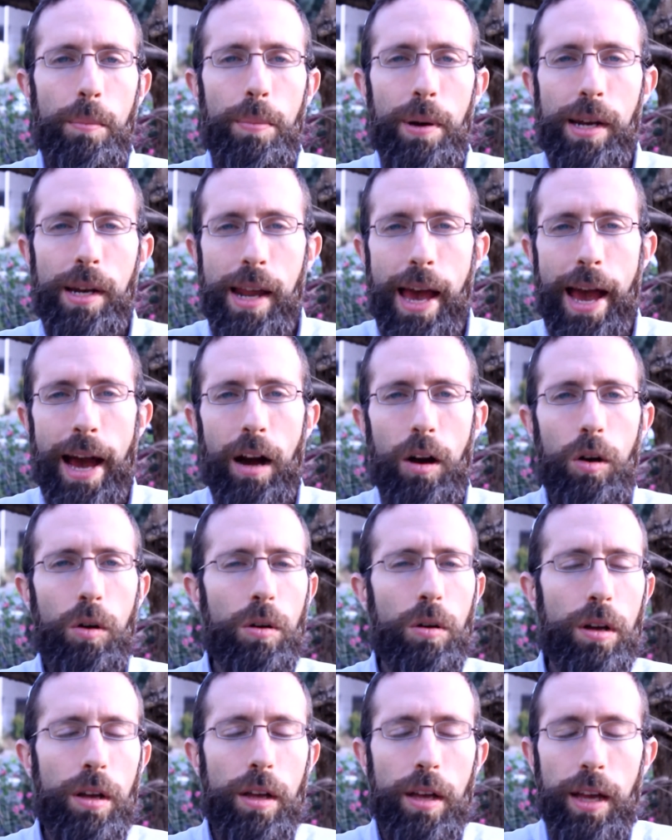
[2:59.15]
but now
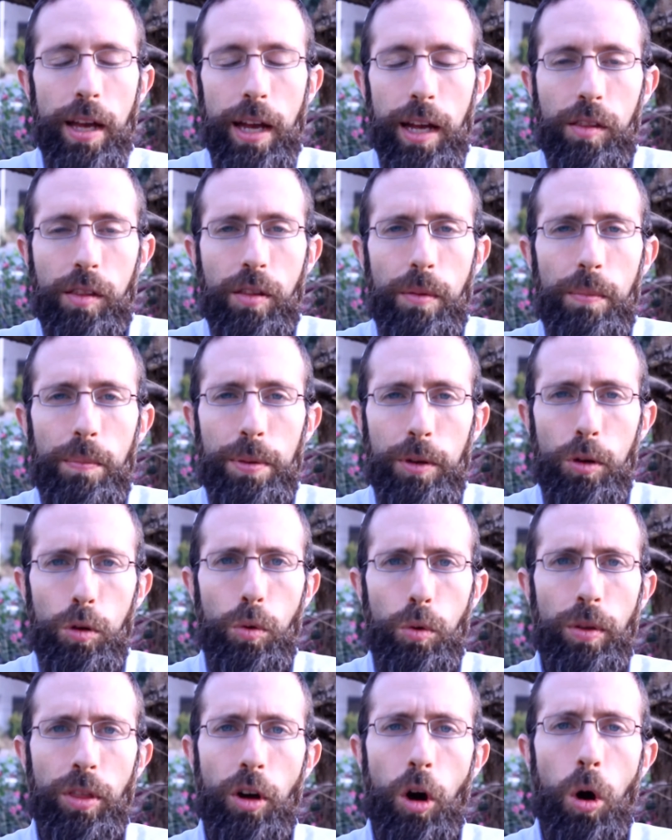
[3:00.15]
it's imbued
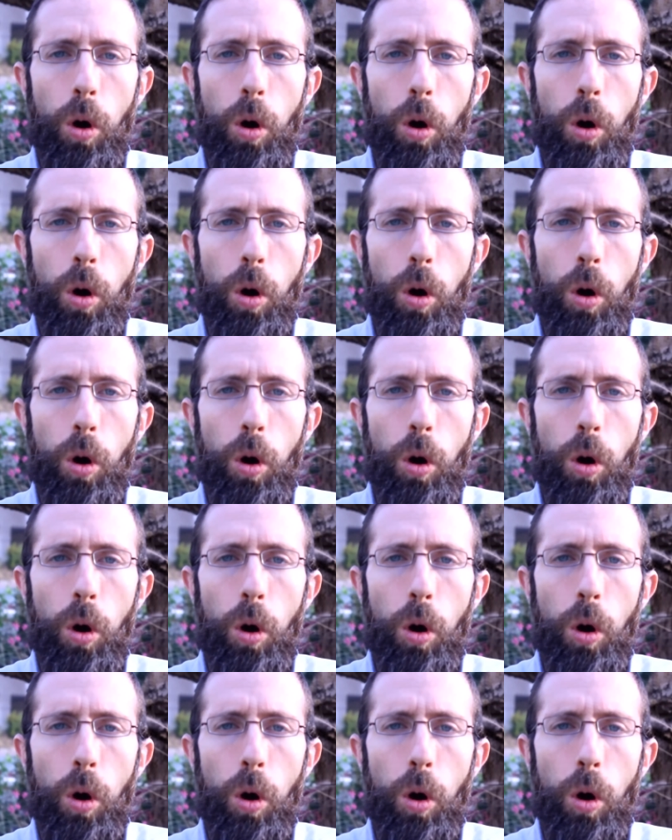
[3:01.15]
with a